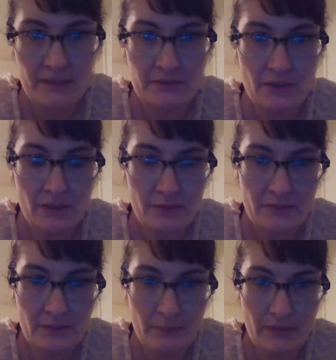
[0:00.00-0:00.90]
talk
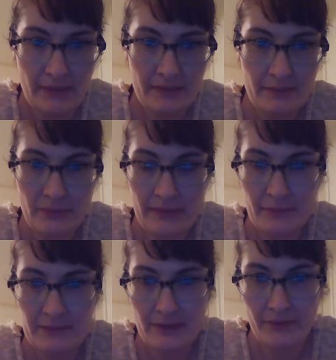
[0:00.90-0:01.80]
with the plant. The plant
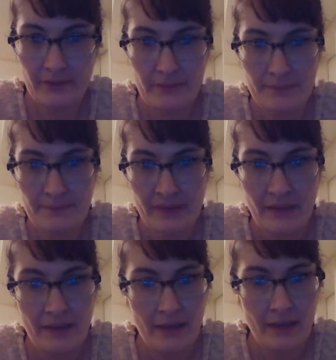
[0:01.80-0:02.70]
would tell them
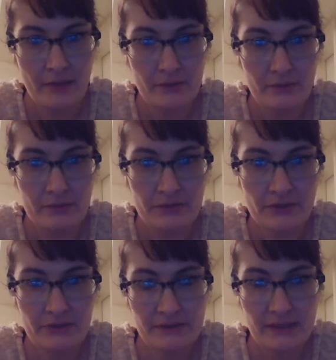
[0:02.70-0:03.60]
how to
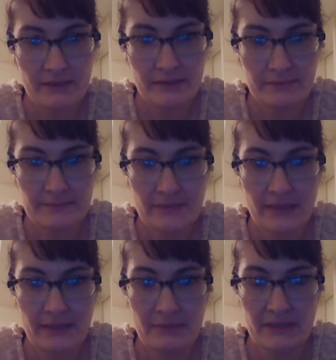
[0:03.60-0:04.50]
use it
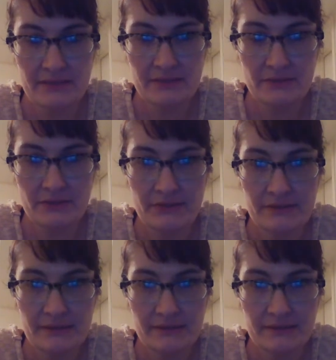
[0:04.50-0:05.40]
and medicinal
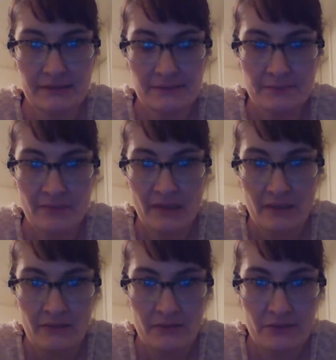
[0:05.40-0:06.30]
uses.
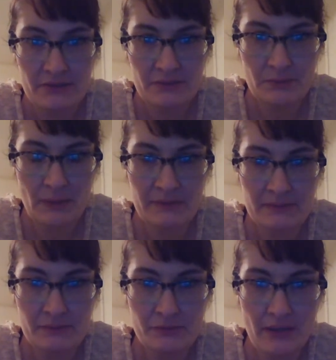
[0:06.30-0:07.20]
Of course, there's probably
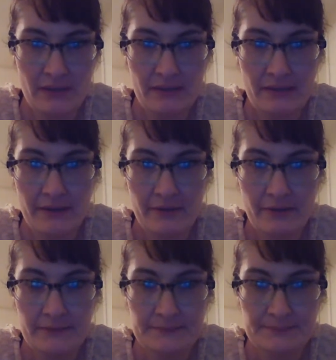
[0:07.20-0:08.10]
some trial and error.